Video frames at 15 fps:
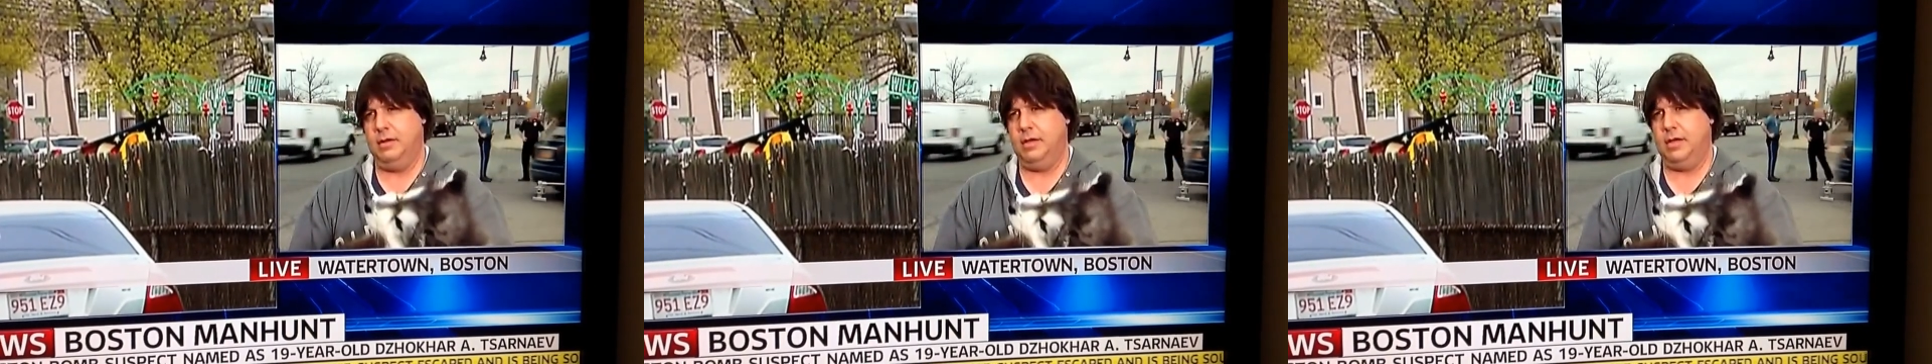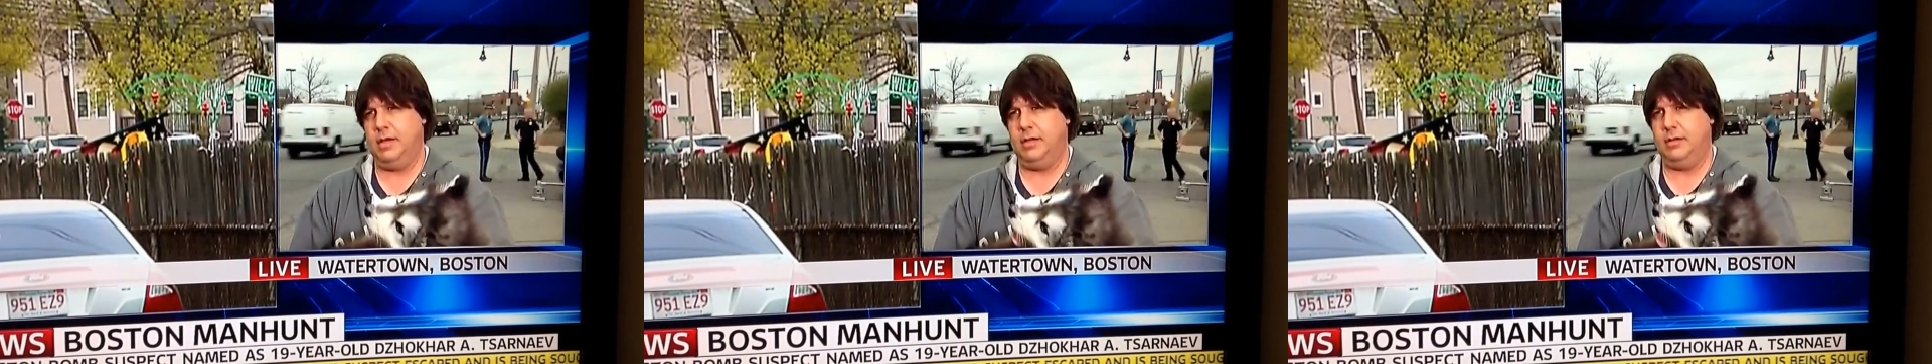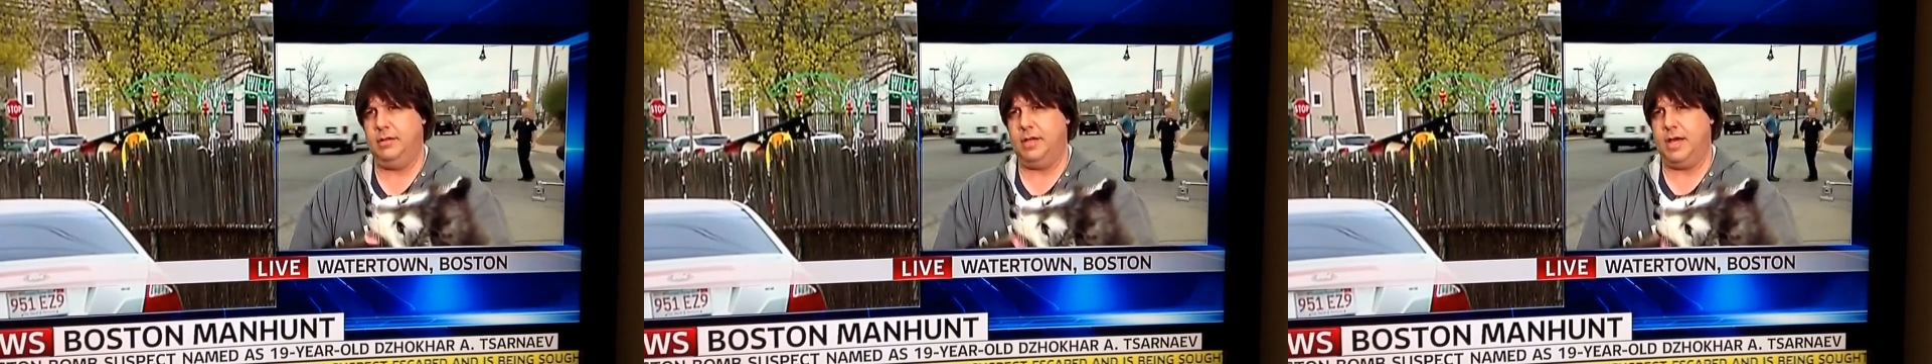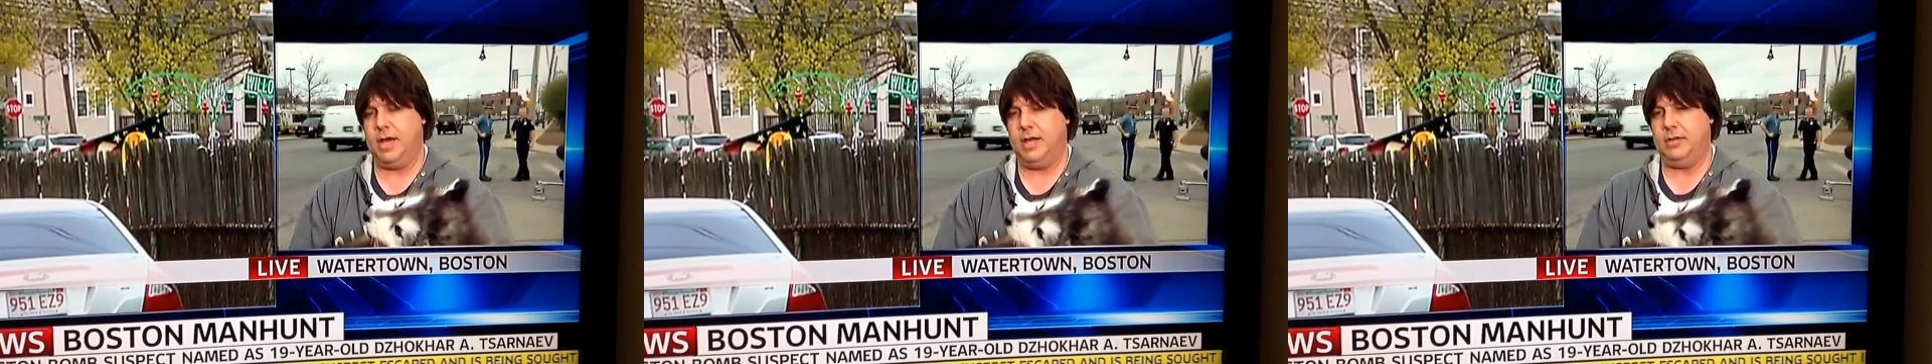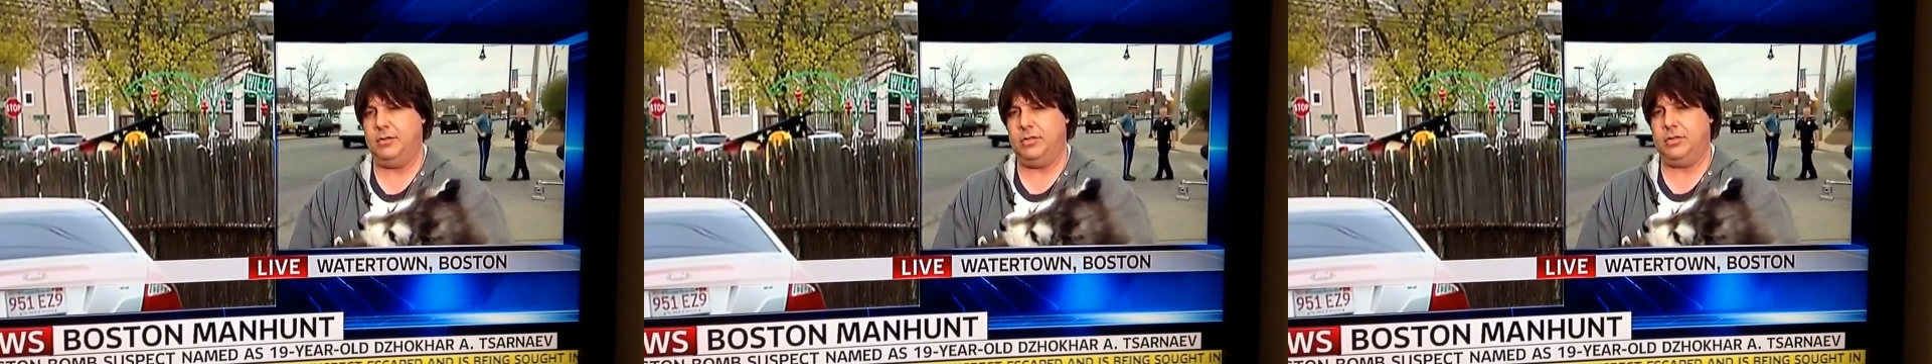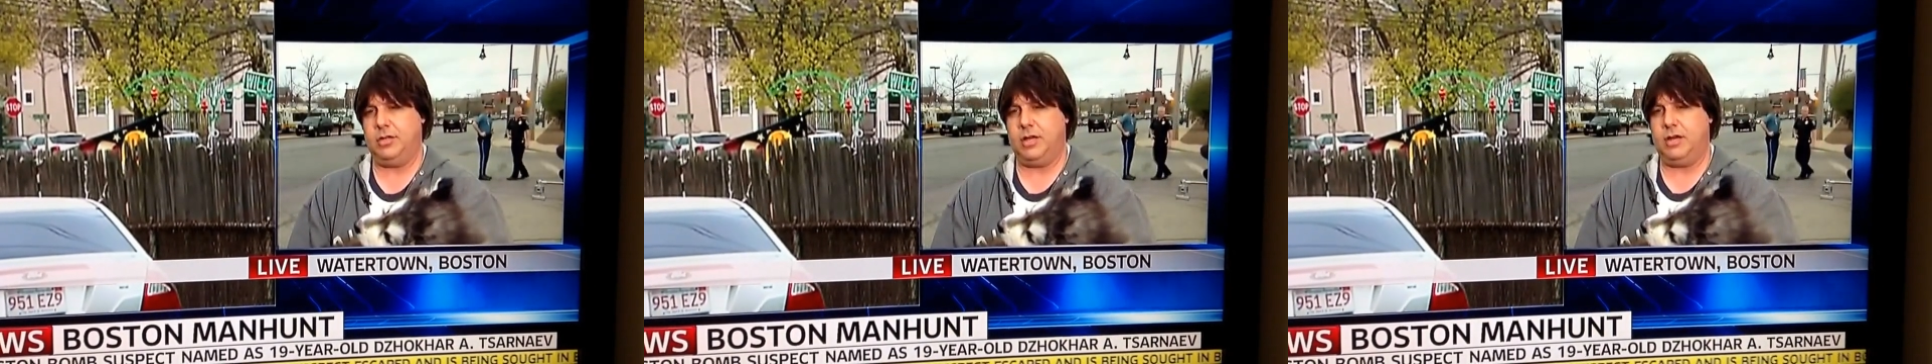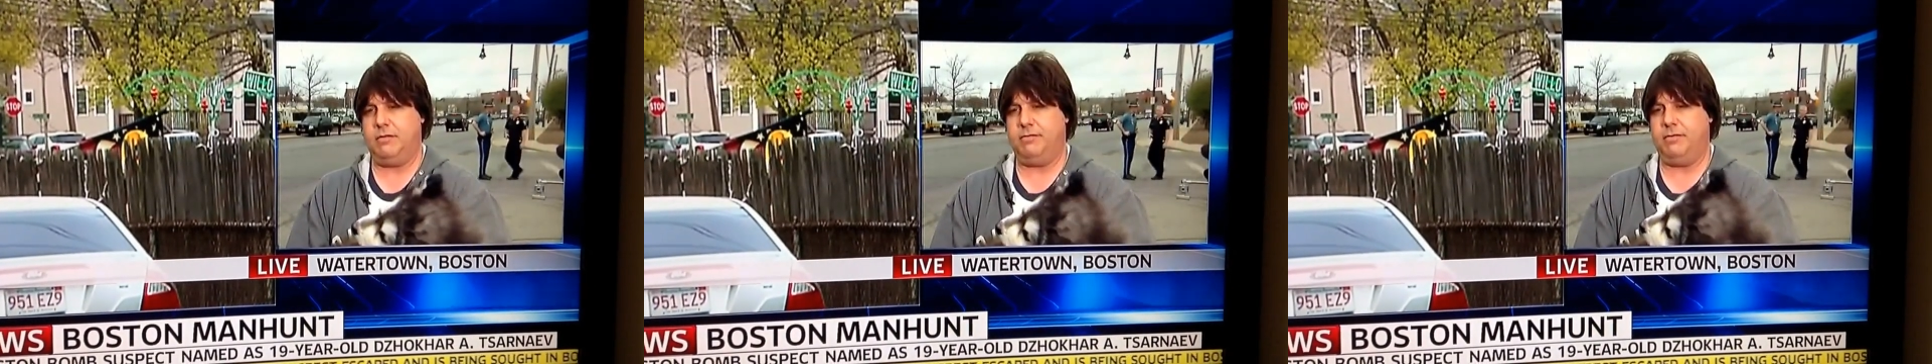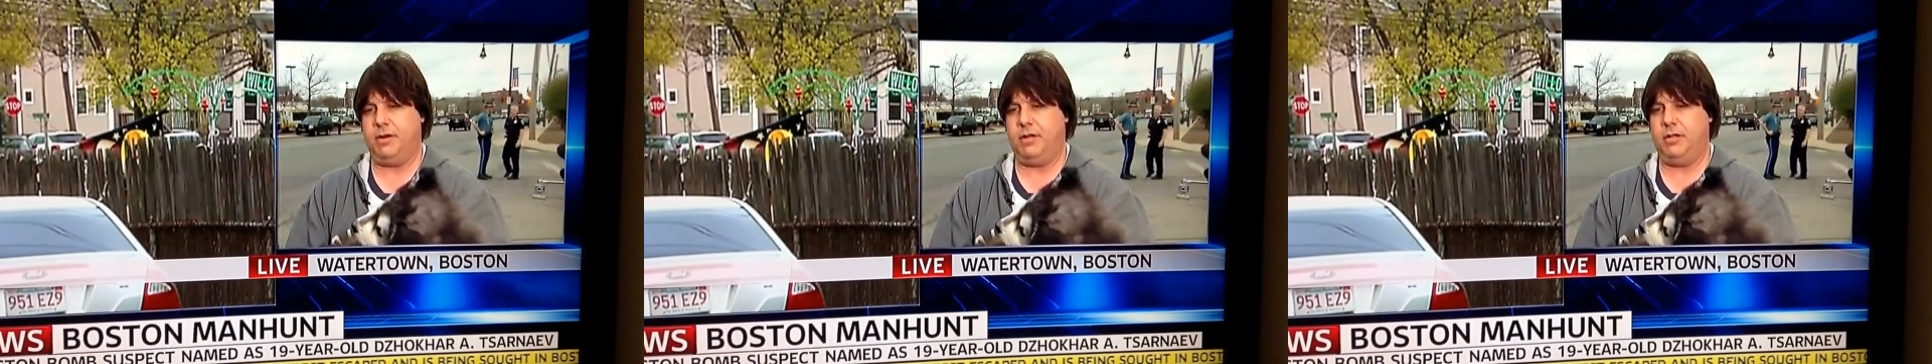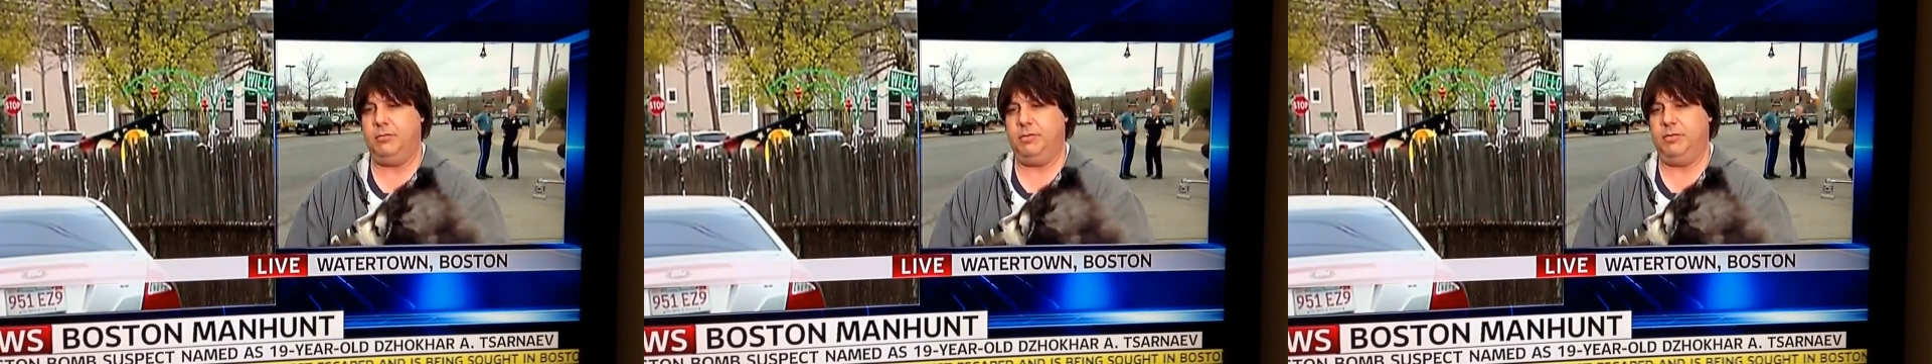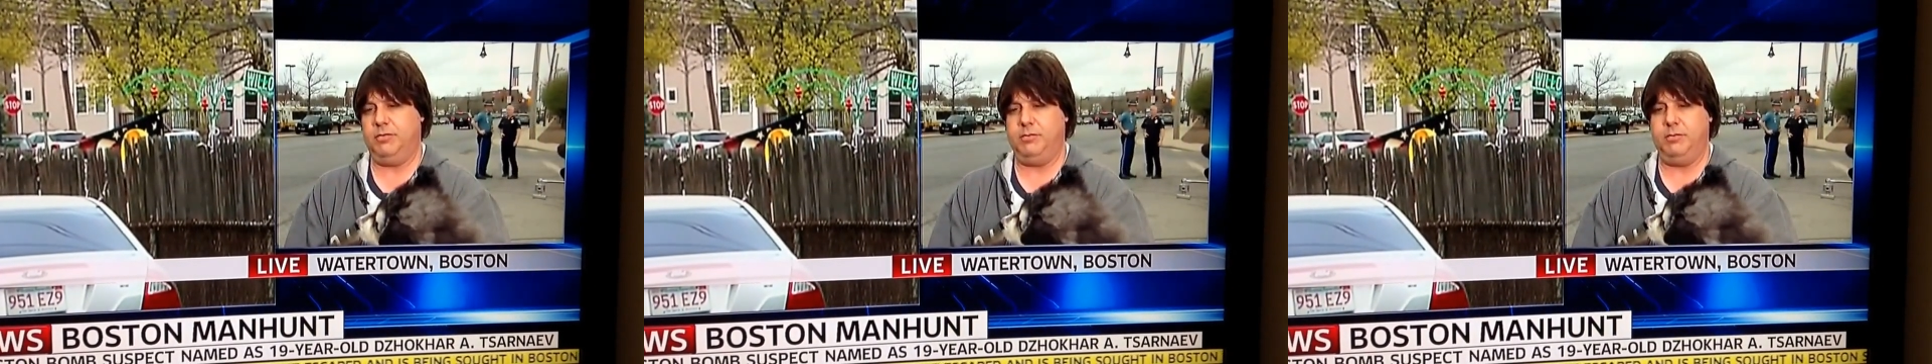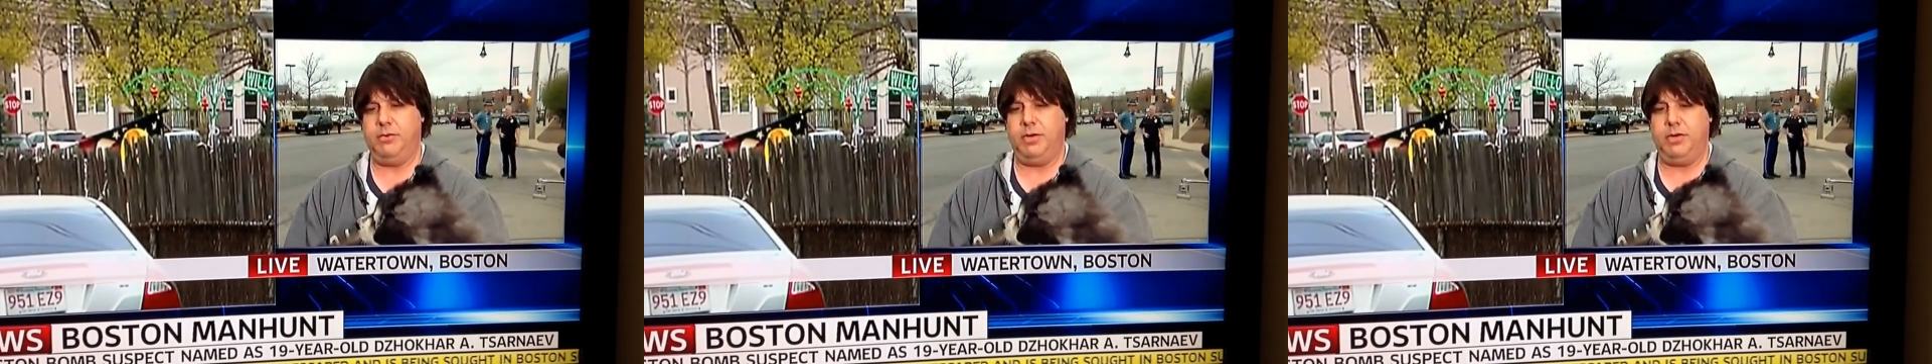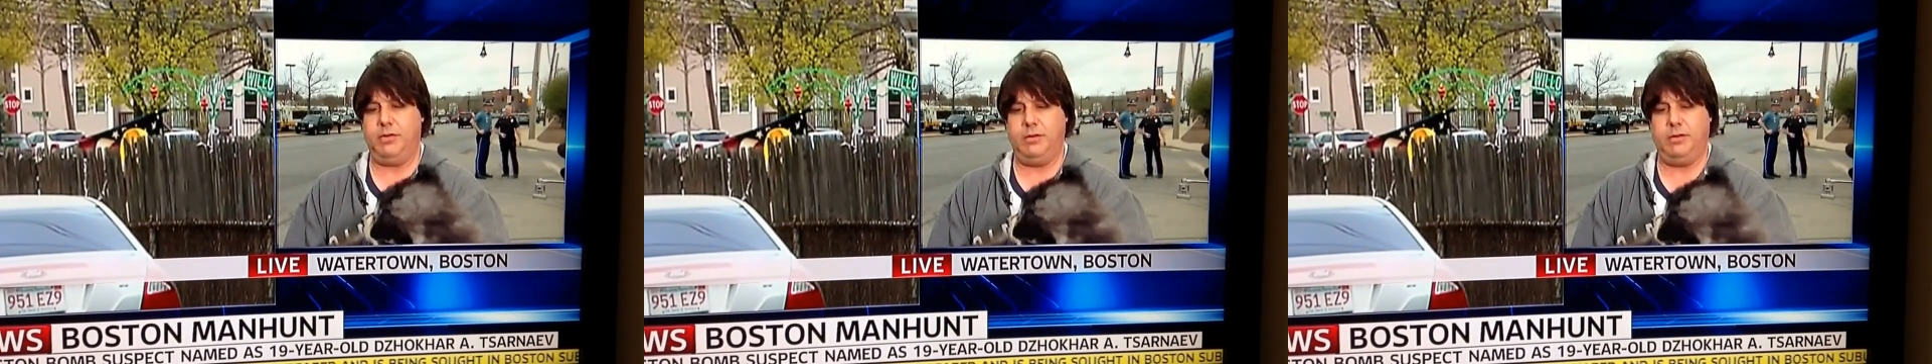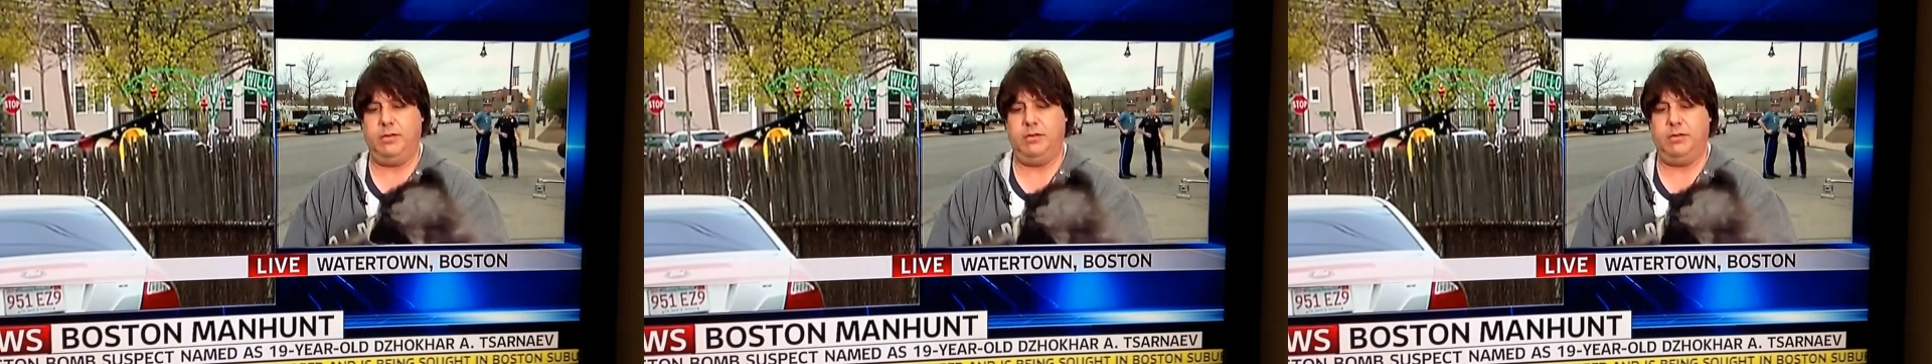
and uh, just kind of followed me from Boston